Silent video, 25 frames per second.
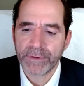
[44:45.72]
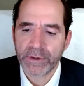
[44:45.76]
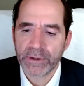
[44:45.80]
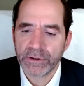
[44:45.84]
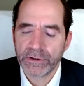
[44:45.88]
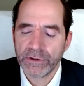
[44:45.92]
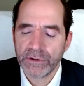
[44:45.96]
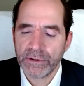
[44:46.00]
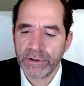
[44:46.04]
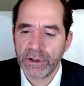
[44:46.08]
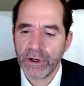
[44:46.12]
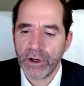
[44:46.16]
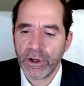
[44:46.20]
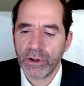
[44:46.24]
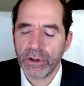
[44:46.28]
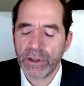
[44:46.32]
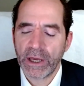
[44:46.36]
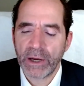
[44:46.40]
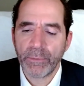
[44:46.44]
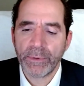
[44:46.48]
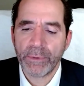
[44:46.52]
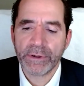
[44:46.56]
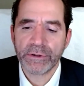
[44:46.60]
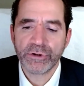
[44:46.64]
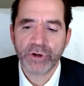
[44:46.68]

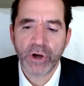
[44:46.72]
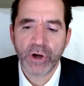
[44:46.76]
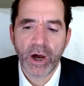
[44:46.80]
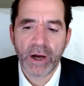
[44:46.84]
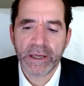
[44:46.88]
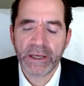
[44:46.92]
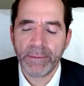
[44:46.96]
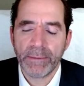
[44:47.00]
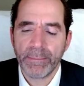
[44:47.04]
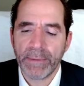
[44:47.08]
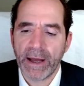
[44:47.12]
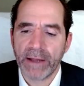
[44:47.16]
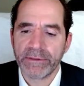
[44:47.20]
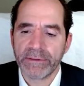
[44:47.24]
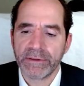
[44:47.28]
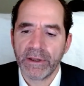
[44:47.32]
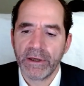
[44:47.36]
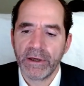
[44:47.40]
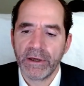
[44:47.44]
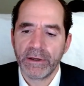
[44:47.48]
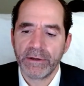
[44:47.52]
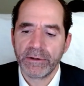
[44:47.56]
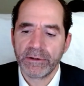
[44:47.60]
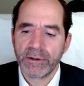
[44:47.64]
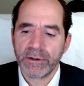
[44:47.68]
like we were talking about,
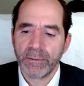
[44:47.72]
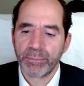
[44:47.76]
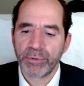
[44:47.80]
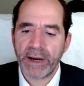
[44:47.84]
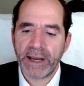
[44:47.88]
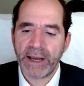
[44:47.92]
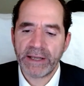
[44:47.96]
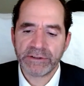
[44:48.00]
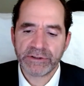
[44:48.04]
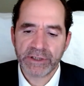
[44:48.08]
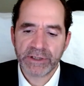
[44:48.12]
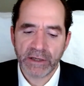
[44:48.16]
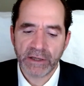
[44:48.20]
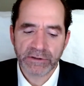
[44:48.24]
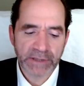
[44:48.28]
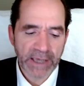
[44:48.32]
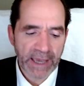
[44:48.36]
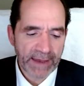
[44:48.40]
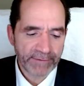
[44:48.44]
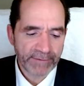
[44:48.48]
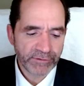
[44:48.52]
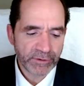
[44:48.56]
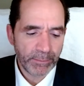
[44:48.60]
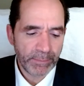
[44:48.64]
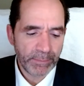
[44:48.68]
the brain cells
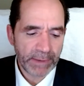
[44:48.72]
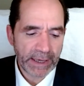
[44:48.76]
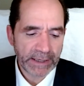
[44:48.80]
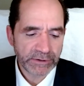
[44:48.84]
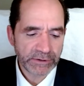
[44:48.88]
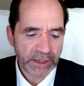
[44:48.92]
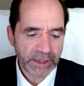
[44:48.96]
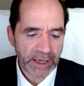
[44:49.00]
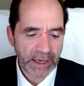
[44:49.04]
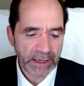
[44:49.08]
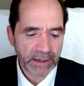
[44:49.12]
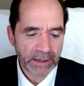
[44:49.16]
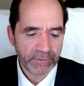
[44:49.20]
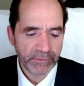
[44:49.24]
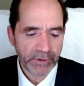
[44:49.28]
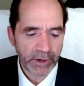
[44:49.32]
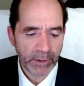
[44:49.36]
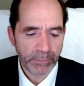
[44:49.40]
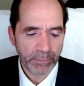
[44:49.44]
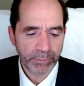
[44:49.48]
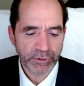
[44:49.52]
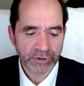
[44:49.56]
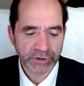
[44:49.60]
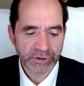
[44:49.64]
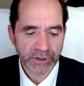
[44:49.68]
have to maintain a
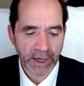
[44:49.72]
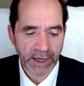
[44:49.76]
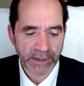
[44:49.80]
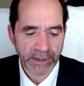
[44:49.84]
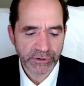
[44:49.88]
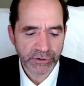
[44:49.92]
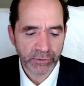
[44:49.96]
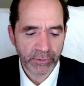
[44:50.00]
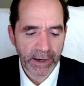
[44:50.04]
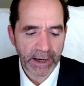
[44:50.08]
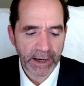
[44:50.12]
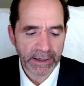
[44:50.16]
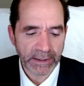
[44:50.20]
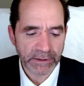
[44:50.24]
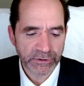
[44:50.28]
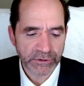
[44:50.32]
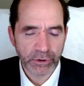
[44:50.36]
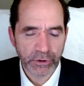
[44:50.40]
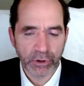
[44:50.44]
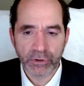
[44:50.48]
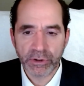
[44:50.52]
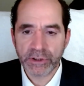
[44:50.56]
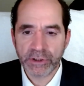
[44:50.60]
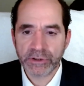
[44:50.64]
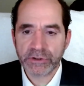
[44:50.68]
very precise gradient.
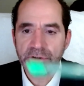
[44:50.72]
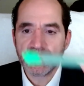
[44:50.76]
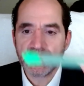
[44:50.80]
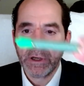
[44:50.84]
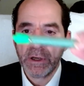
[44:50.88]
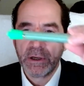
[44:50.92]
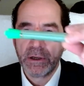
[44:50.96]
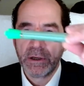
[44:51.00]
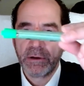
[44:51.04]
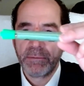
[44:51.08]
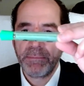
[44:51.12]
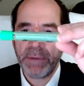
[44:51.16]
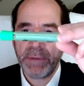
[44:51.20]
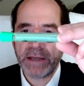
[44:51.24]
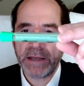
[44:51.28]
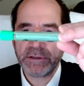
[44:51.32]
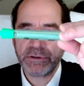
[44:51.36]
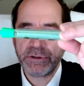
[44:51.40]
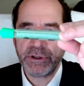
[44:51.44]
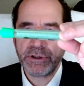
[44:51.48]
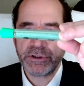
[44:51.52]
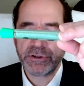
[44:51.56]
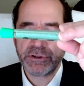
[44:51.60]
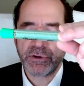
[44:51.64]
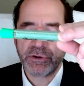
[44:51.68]
So
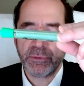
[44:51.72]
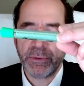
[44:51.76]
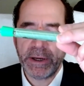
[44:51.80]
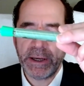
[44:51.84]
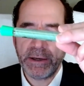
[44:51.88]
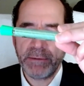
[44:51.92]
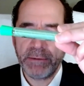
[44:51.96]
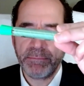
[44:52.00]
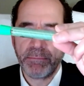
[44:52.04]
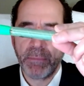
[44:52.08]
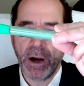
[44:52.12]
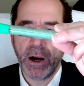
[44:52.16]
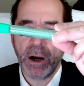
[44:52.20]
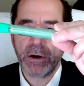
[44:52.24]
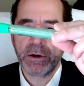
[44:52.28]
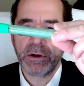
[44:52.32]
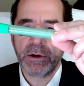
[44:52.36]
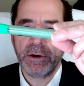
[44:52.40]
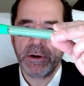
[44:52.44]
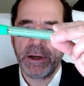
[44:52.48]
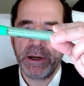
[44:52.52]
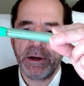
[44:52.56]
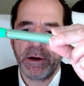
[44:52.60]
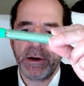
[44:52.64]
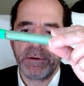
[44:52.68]
imagine this green
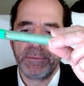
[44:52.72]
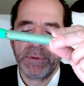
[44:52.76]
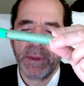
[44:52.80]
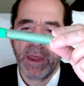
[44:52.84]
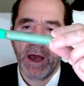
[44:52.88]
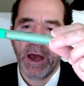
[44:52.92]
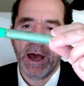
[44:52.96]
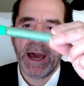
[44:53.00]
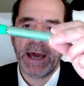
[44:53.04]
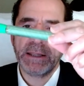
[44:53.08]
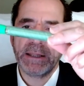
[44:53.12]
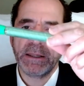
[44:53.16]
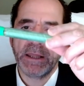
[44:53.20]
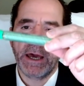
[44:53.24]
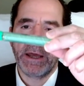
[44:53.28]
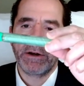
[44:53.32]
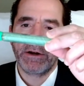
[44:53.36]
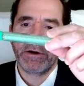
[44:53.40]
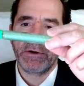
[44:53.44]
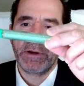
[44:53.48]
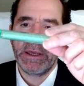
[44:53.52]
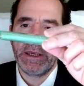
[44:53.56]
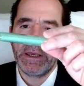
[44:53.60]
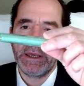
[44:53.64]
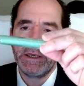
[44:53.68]
marker here,
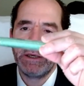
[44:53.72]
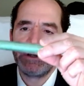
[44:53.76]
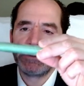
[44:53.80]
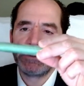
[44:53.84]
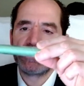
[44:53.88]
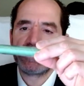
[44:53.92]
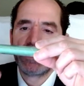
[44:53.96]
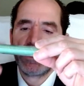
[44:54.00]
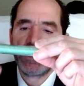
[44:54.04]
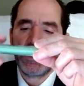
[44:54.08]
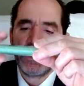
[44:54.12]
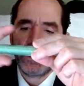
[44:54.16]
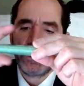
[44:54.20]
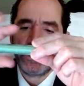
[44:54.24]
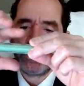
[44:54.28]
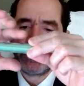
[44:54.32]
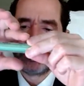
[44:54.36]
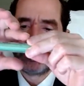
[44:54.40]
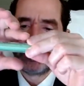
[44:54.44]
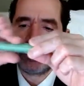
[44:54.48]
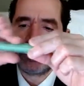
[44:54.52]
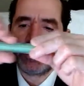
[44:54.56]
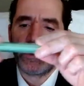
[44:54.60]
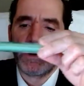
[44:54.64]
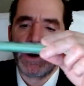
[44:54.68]
highlighter, is
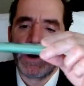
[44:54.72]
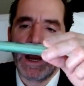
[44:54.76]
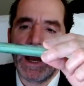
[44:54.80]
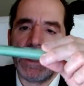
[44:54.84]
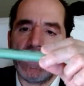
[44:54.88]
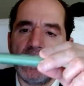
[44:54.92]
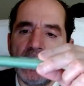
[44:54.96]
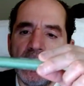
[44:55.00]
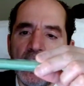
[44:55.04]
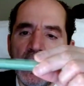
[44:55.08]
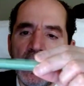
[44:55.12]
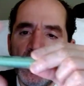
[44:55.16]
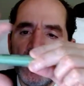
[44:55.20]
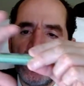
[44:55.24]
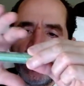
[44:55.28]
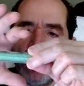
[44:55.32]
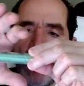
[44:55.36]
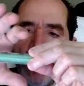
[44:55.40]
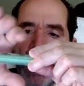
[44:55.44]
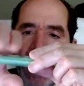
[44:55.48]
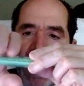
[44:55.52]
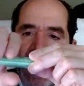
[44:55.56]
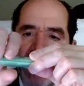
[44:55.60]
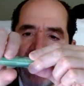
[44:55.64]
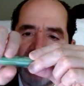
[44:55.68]
your neuron. You
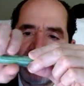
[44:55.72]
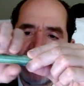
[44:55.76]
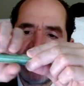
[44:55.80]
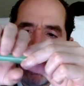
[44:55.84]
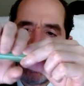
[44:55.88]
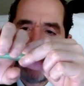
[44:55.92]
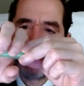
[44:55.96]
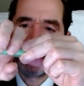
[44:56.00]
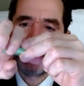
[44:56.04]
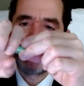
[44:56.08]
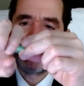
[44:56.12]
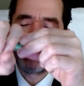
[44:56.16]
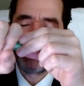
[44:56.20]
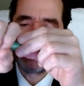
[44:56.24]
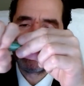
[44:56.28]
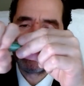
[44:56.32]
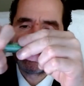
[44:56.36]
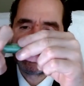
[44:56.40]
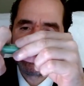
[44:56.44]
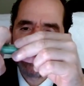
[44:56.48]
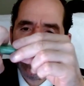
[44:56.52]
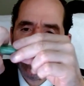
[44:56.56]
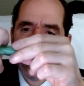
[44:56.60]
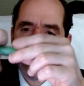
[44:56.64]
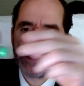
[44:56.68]
have to have a
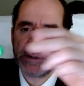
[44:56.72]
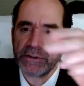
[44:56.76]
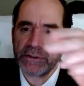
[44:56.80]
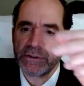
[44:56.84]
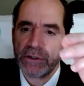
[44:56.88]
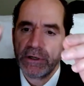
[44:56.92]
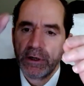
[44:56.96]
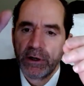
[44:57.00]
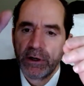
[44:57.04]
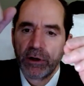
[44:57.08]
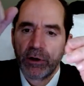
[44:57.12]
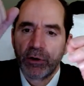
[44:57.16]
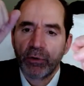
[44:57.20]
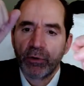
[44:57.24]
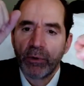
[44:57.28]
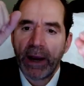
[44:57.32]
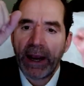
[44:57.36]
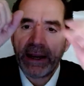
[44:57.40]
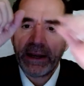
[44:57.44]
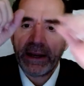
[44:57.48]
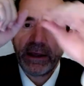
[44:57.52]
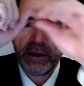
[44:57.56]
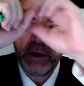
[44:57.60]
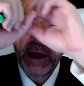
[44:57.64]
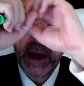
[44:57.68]
precise
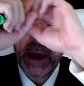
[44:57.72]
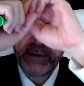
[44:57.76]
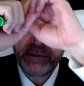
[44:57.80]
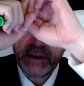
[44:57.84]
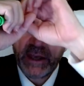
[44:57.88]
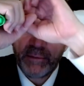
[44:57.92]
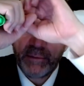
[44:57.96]
grade. You have to